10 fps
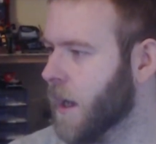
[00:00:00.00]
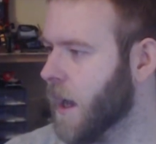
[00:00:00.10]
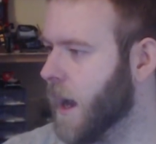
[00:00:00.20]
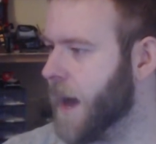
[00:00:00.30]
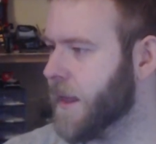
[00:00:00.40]

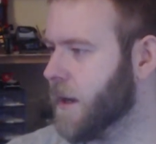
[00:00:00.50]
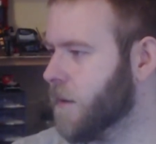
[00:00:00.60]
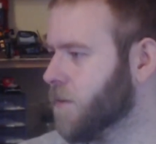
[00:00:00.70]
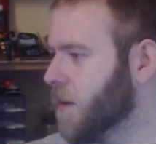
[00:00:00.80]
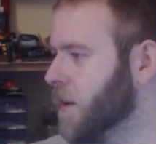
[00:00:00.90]
And then I'll
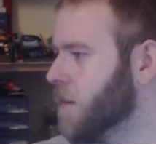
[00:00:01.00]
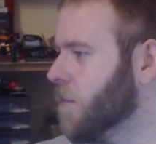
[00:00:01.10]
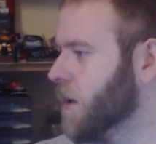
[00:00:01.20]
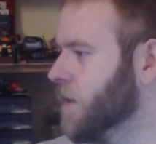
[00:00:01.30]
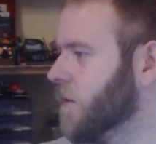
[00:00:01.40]
probably
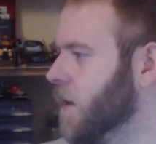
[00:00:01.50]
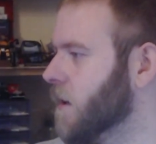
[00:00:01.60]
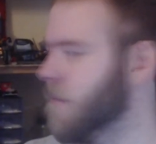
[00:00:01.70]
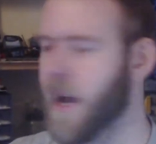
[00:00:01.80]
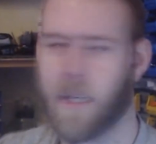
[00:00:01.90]
modify it
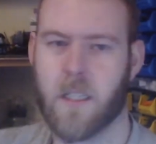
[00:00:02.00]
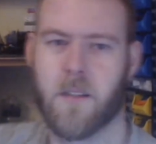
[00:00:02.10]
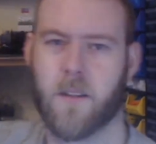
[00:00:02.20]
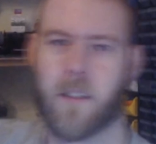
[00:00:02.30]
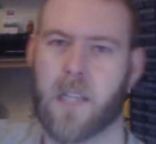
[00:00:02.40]
back into
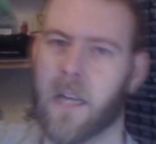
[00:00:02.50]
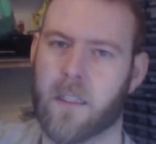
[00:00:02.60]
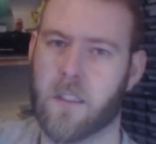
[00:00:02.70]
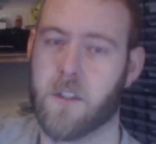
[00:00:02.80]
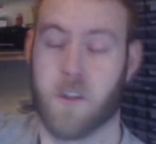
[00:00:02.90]
the
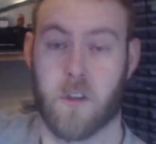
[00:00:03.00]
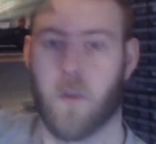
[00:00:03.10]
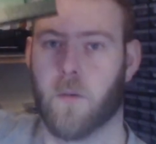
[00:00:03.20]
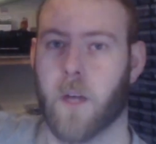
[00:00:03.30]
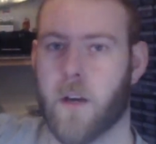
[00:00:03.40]
standard, just
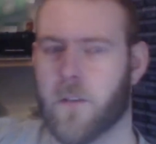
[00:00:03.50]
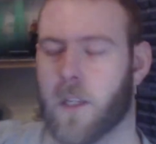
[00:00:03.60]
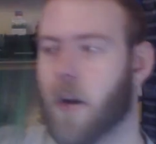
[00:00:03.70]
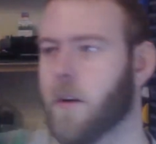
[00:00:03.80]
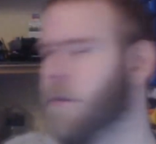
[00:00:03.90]
all over
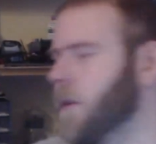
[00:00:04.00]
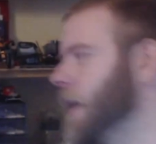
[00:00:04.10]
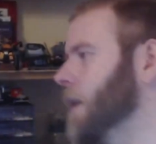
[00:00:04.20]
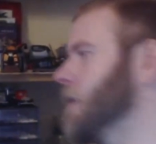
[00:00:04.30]
dark green at some